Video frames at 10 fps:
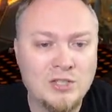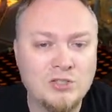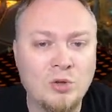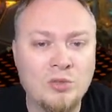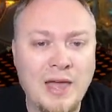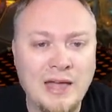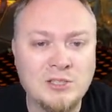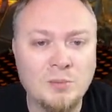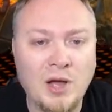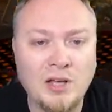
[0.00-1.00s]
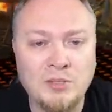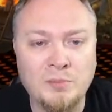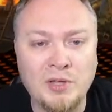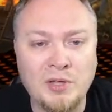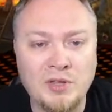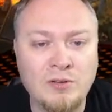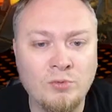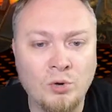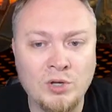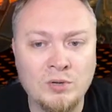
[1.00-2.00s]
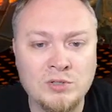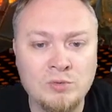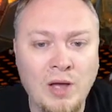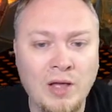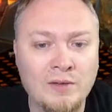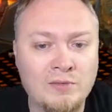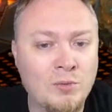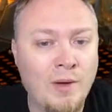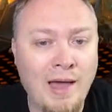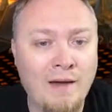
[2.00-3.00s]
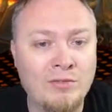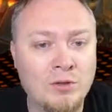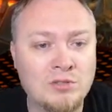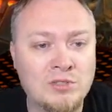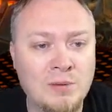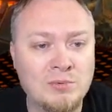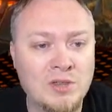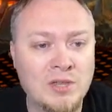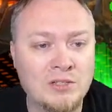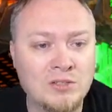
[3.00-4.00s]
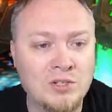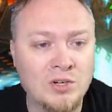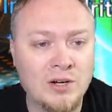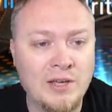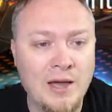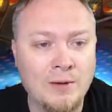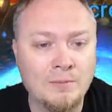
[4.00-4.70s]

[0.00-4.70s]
So that's a possibility for you as well if you have those types of things on your account.